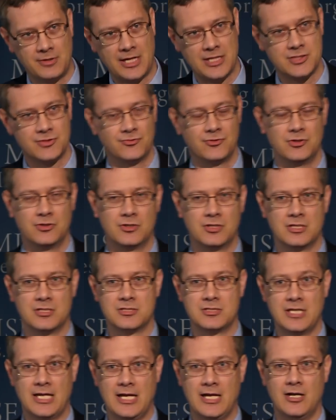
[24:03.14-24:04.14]
writes a few things
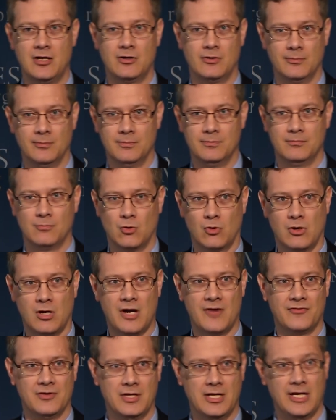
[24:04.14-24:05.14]
down, or more
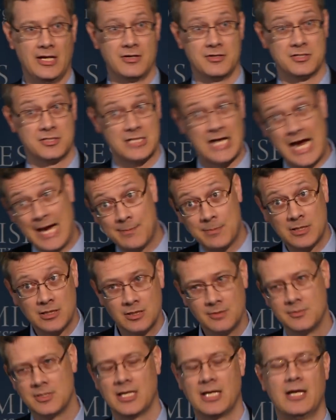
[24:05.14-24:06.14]
often now is typing
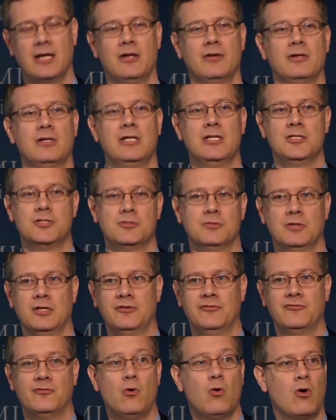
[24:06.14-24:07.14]
them down into a
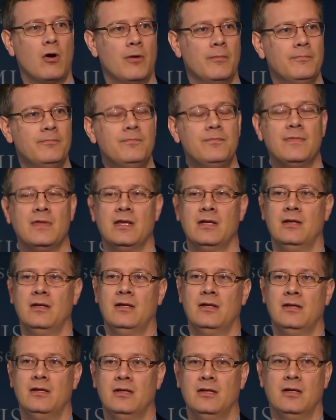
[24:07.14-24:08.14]
form.
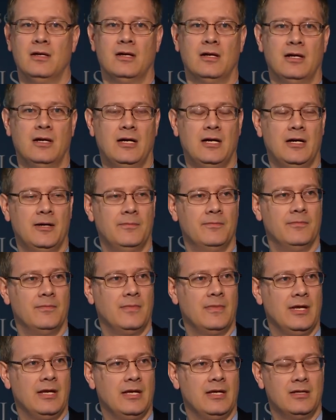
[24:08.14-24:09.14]
Um,
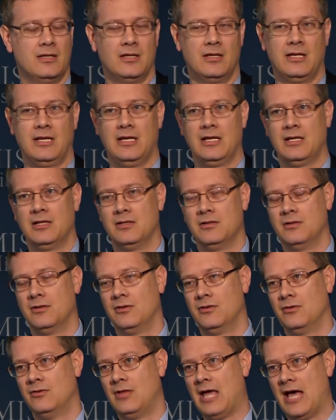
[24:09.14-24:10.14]
and
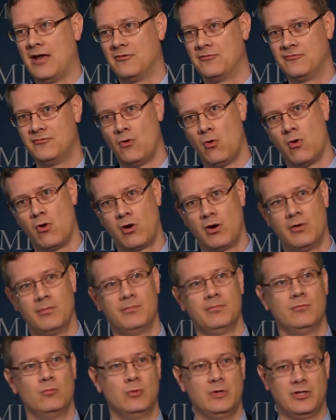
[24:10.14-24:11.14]
that
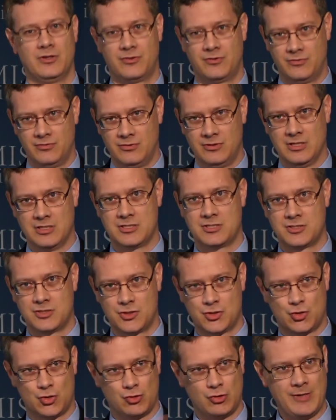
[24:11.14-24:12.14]
form with the
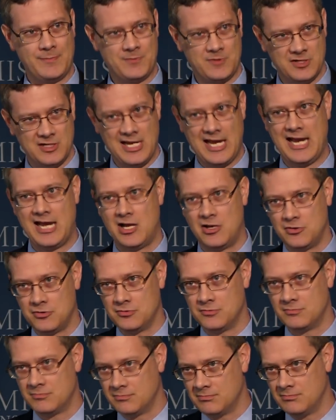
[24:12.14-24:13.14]
stripped
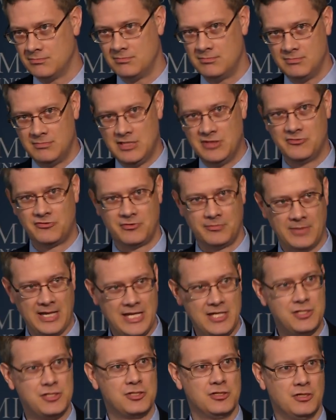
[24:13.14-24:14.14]
down
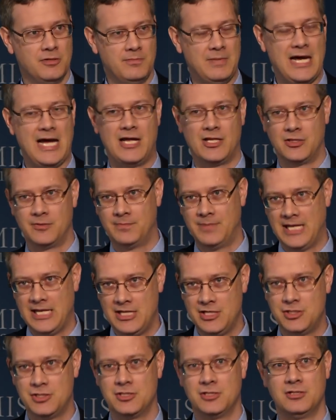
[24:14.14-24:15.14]
information about the
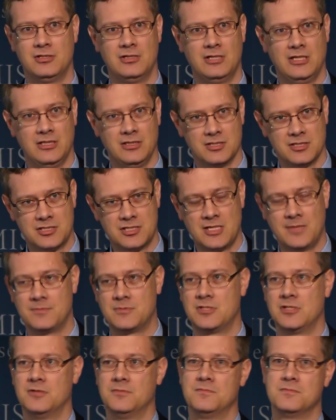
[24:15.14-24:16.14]
patient and the
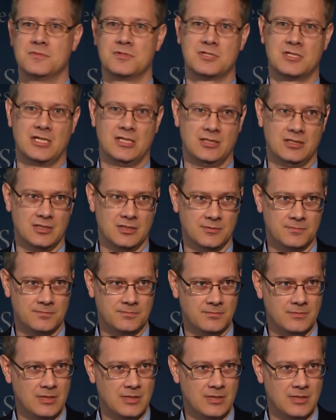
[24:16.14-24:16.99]
symptoms and the